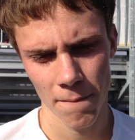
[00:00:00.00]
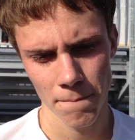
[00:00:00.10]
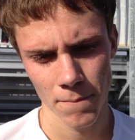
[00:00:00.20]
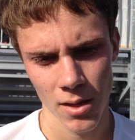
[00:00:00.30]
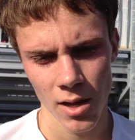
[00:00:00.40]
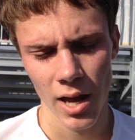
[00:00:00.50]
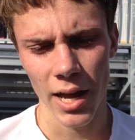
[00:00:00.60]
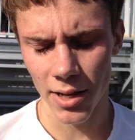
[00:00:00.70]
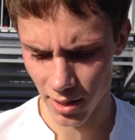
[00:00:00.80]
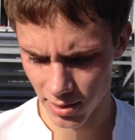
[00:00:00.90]
best?
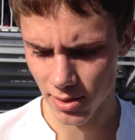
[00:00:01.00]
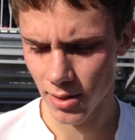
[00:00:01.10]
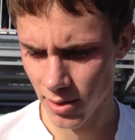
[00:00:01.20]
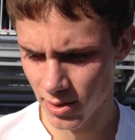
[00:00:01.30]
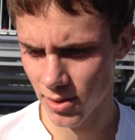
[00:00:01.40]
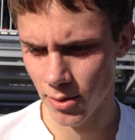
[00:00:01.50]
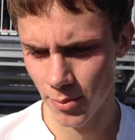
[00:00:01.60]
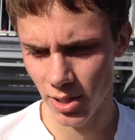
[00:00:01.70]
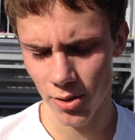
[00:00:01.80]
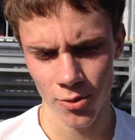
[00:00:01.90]
It is. It is. I
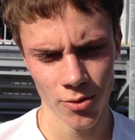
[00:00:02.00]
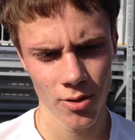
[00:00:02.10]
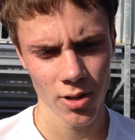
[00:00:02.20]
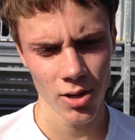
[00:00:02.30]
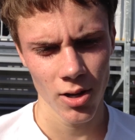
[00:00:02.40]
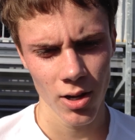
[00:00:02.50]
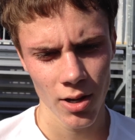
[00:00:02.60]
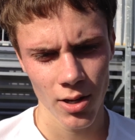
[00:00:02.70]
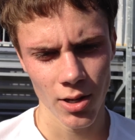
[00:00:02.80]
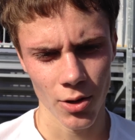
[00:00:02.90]
mean, you're
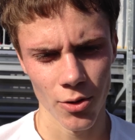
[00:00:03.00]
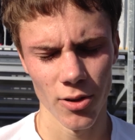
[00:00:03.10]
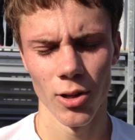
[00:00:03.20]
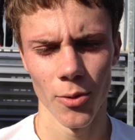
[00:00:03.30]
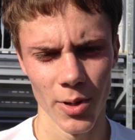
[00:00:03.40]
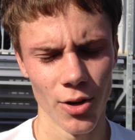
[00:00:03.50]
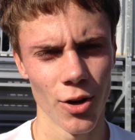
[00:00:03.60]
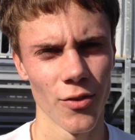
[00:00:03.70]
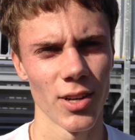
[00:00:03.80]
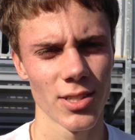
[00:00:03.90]
you know you're a little bit
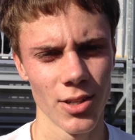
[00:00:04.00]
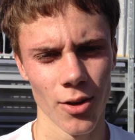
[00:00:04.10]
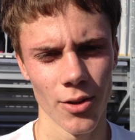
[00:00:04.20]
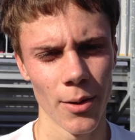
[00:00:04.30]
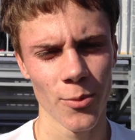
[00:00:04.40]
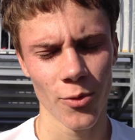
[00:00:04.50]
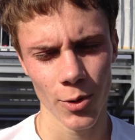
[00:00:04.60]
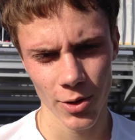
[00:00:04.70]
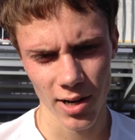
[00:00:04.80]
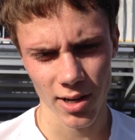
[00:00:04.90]
nervous. You know, the night
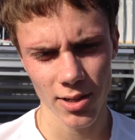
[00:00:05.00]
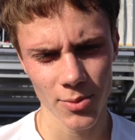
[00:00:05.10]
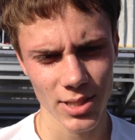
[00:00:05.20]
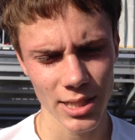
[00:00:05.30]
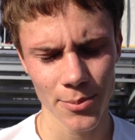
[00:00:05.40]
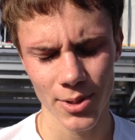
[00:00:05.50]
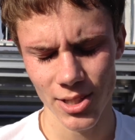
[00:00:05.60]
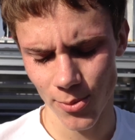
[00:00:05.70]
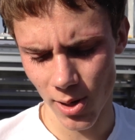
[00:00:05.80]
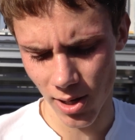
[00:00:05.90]
before you're not going to be sleeping
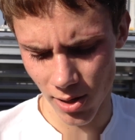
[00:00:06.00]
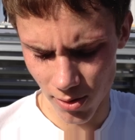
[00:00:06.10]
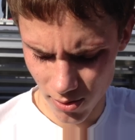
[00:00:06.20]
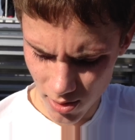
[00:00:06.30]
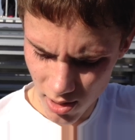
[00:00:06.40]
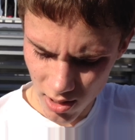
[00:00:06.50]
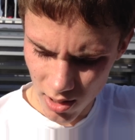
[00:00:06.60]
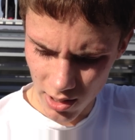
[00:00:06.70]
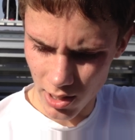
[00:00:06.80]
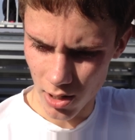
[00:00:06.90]
as well.
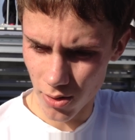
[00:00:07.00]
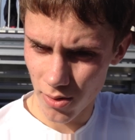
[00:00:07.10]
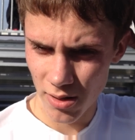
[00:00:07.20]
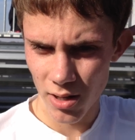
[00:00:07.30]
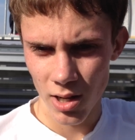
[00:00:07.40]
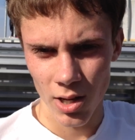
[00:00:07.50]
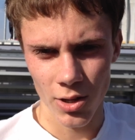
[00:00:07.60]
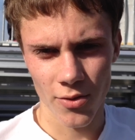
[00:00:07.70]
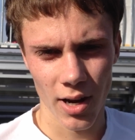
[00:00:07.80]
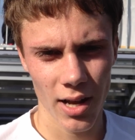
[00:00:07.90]
You know,
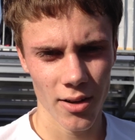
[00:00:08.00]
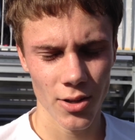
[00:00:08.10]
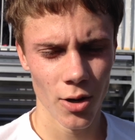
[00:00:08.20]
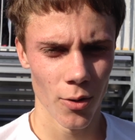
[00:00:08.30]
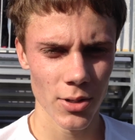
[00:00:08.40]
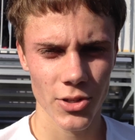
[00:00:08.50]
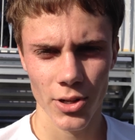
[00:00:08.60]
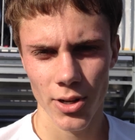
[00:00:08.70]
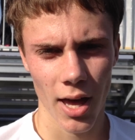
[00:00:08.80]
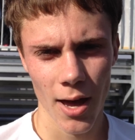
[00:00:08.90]
you kind of you don't know what's
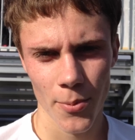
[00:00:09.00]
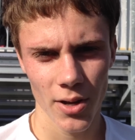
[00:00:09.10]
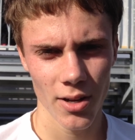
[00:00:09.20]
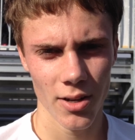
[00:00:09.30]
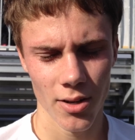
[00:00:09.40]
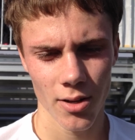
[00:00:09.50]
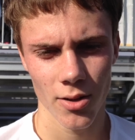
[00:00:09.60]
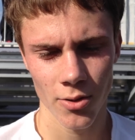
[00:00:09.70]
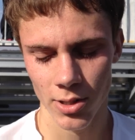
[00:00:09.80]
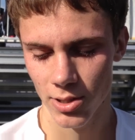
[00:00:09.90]
going to happen, and
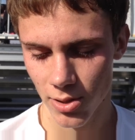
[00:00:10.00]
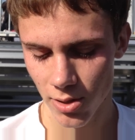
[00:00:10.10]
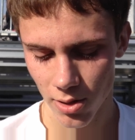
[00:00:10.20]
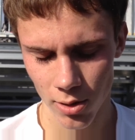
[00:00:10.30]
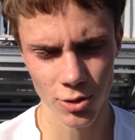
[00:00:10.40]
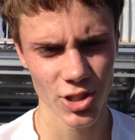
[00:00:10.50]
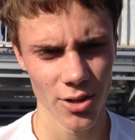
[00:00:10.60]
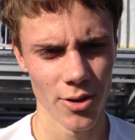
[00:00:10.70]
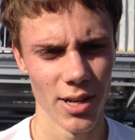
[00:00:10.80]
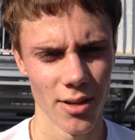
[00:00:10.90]
you're just a little
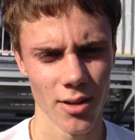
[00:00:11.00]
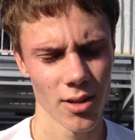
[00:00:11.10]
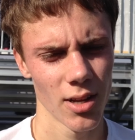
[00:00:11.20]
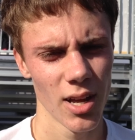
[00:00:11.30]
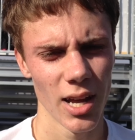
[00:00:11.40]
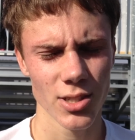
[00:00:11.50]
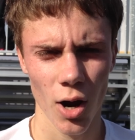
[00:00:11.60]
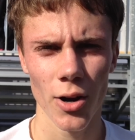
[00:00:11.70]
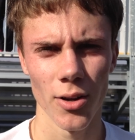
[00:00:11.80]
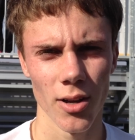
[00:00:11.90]
jittery, and it's
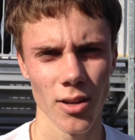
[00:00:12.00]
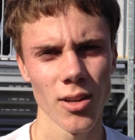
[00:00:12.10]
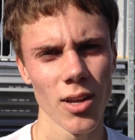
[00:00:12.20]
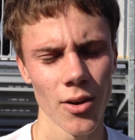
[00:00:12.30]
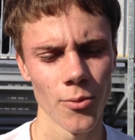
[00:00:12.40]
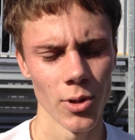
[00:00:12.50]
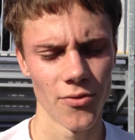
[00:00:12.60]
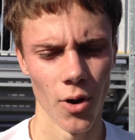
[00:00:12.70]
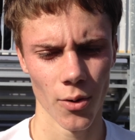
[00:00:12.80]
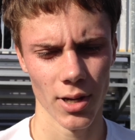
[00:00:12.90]
hard to really
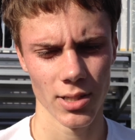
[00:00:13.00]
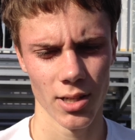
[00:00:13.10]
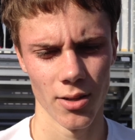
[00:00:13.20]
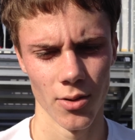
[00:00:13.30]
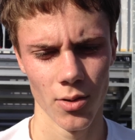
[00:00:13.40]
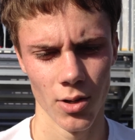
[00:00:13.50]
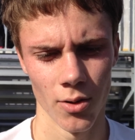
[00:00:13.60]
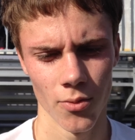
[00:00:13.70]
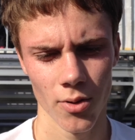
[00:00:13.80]
focus and you know